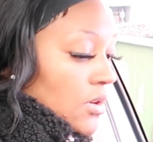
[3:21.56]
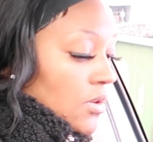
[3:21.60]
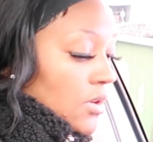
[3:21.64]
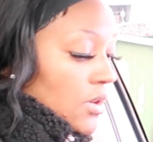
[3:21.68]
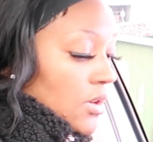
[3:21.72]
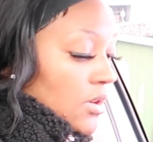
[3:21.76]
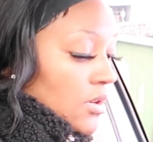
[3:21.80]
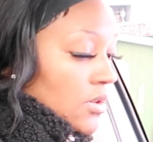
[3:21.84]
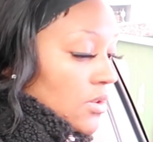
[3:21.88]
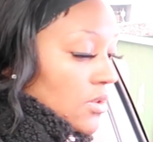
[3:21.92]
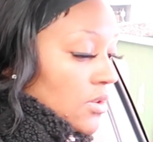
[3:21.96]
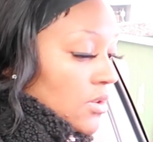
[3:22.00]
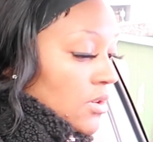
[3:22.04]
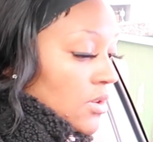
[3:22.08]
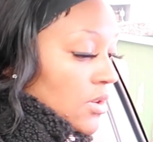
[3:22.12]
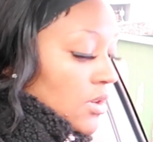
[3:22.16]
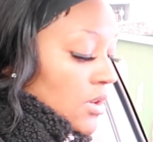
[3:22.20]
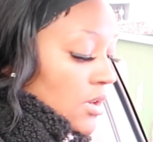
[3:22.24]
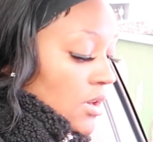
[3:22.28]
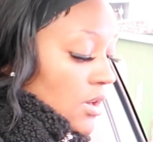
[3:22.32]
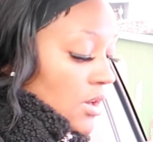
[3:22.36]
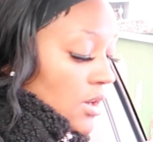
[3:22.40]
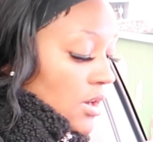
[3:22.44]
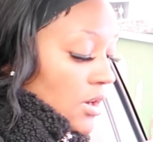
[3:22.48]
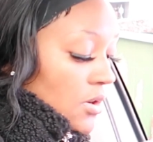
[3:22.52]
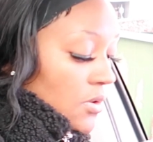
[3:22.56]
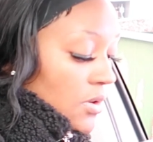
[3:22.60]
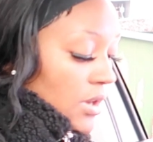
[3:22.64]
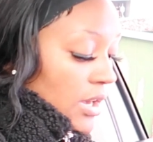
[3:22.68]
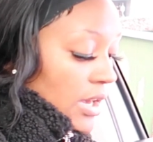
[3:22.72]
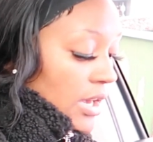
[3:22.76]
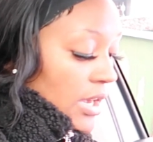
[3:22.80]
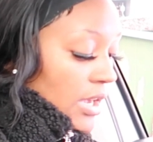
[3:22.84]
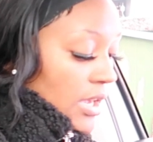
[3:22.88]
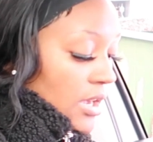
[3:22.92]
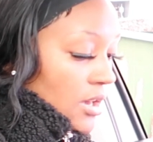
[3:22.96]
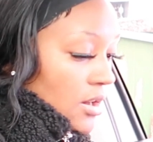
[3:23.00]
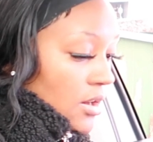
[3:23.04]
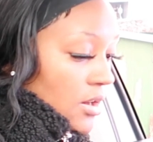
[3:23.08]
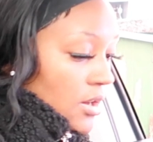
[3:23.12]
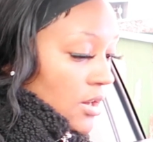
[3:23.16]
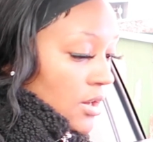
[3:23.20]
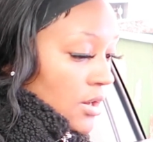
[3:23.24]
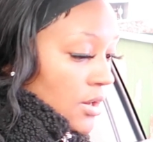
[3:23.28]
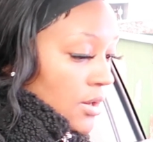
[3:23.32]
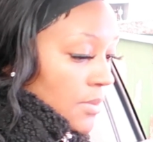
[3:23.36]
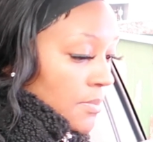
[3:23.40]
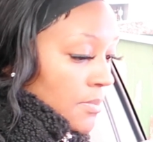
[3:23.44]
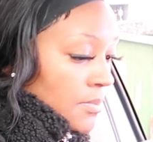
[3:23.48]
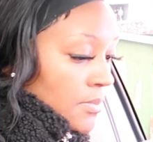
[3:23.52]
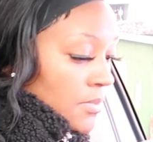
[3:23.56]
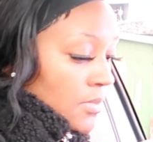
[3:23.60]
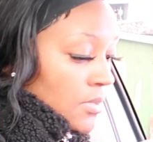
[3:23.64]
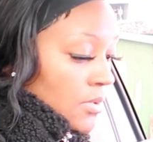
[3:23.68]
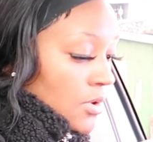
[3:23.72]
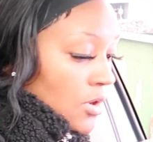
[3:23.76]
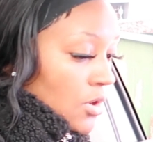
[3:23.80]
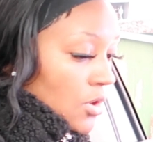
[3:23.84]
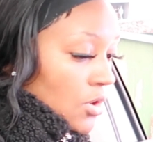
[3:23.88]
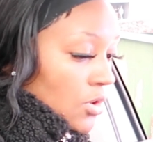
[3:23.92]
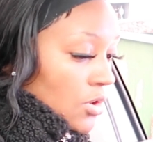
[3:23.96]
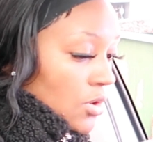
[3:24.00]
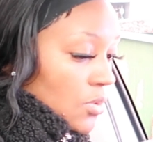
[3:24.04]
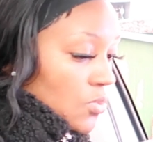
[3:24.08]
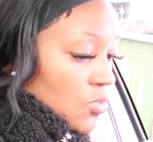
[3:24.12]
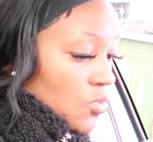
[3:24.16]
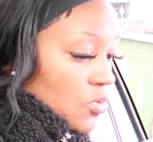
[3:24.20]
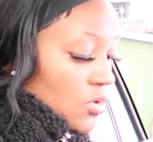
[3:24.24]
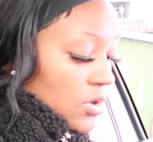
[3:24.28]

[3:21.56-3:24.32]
Okay. Okay, hold on